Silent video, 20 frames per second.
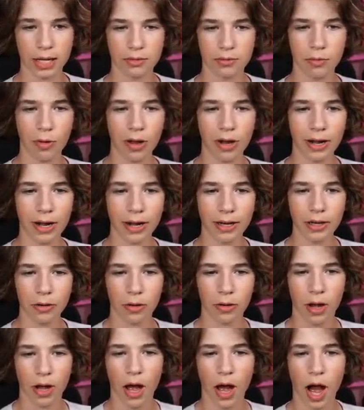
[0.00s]
what did I do?
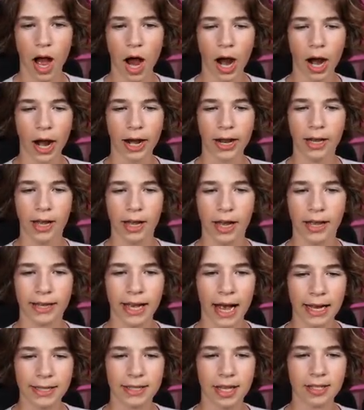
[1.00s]
All right,
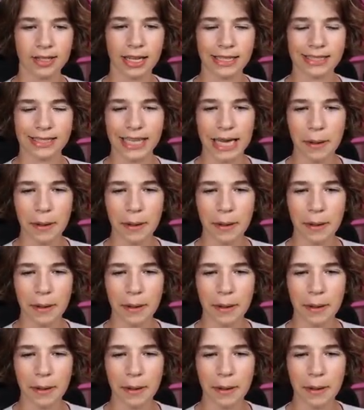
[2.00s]
guys, there's a Team